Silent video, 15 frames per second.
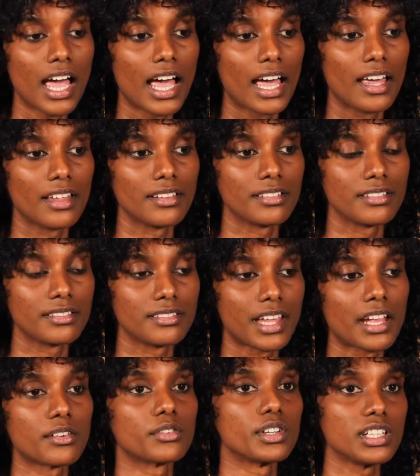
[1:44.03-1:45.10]
and
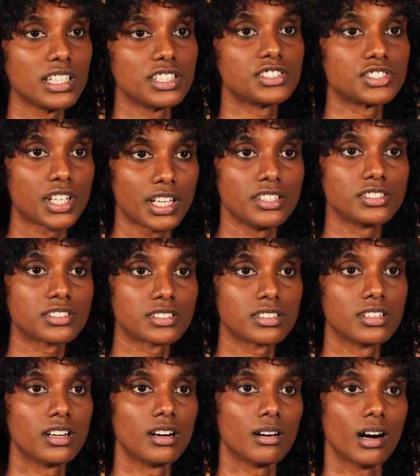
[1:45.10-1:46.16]
that really changed
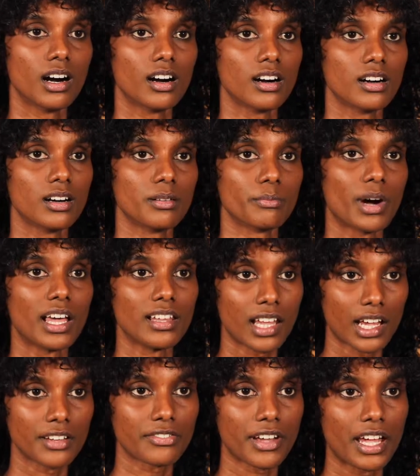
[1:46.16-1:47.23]
my
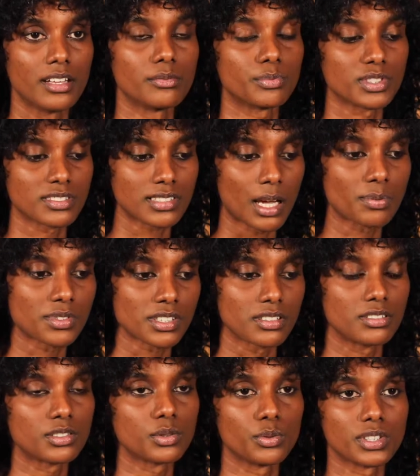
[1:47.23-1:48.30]
life and
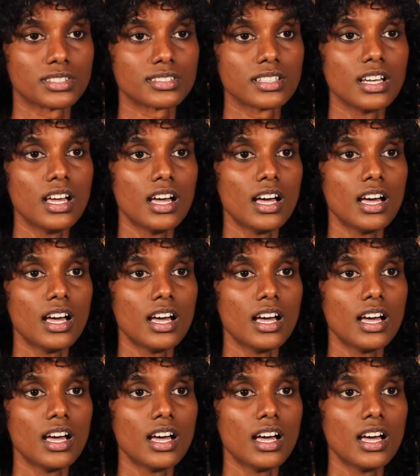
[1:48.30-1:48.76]
perception towards